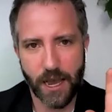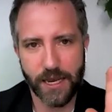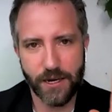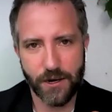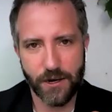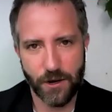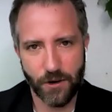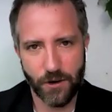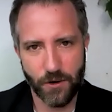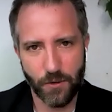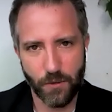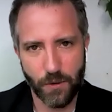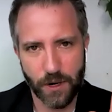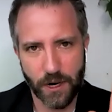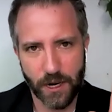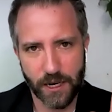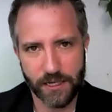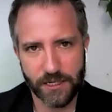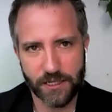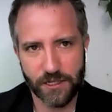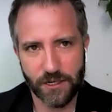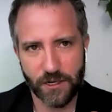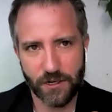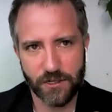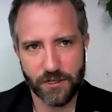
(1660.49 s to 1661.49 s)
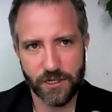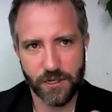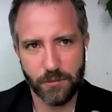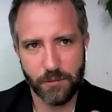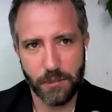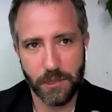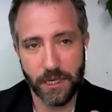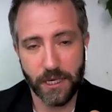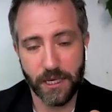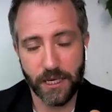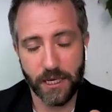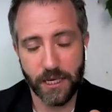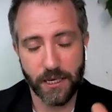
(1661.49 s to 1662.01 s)
know when I start to
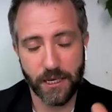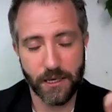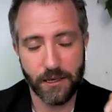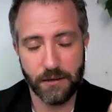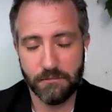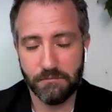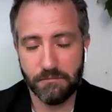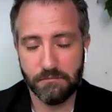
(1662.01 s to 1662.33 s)
be